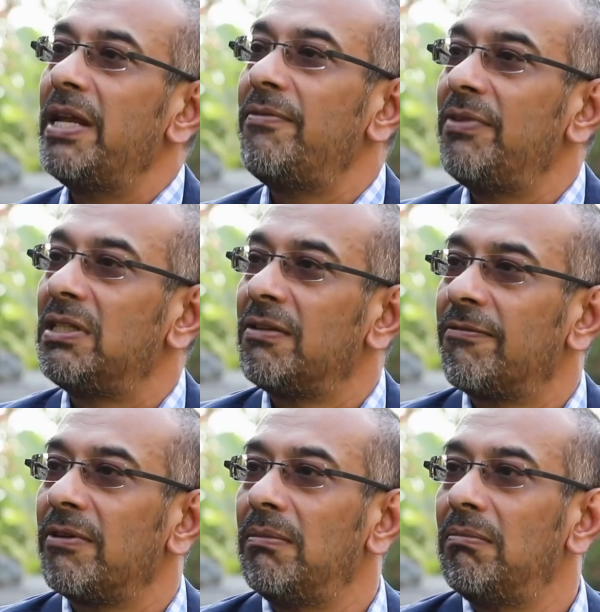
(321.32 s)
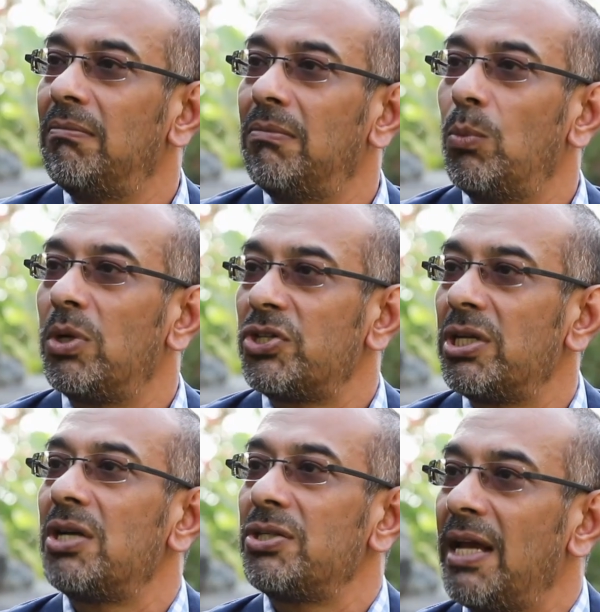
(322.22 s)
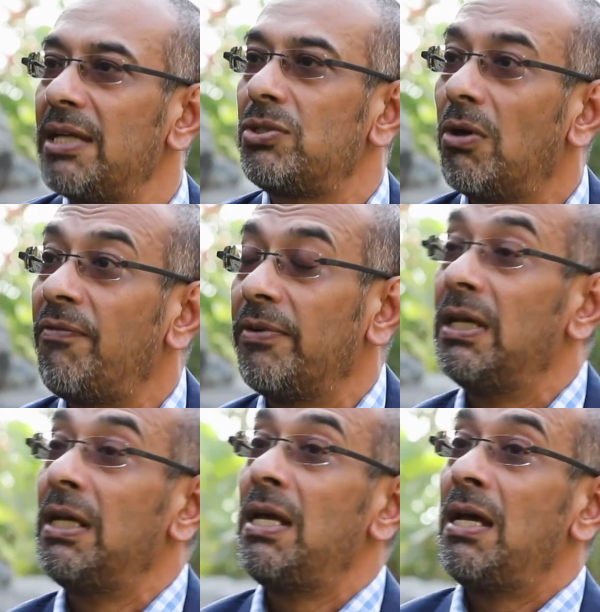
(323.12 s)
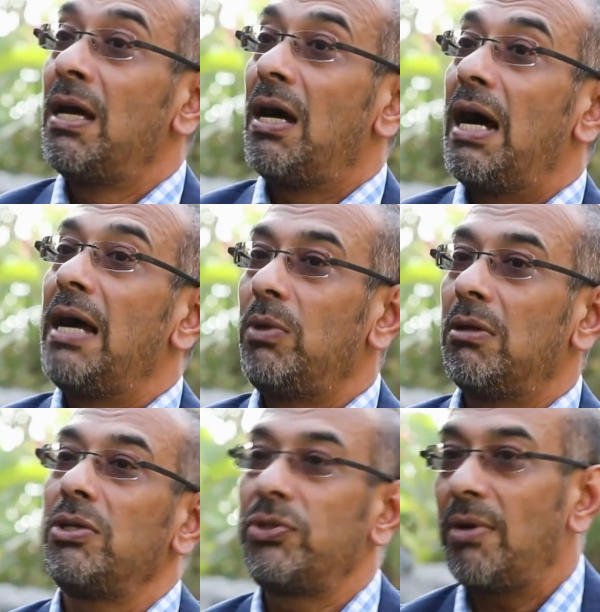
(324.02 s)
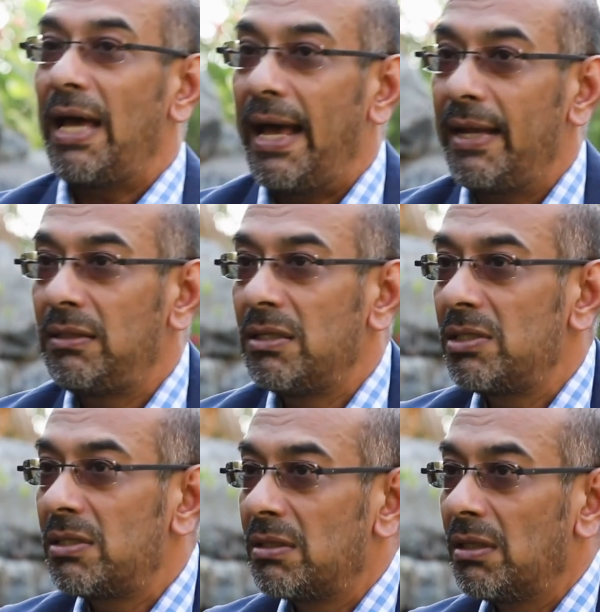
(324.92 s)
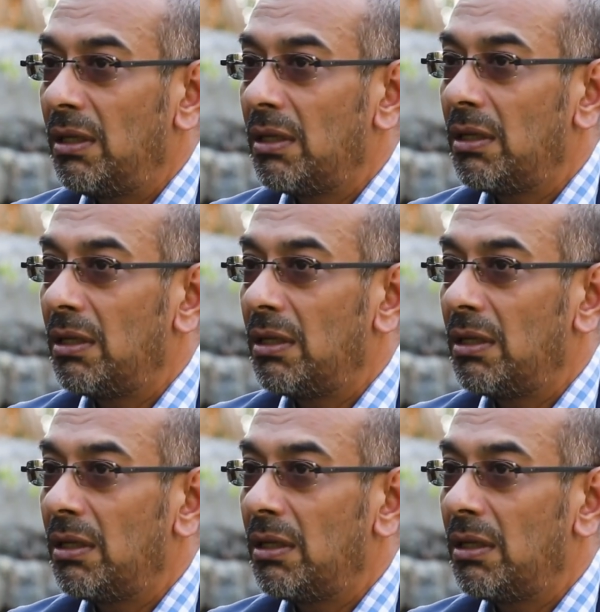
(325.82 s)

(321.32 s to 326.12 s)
benefit from what Sharjah has to offer. I will also add this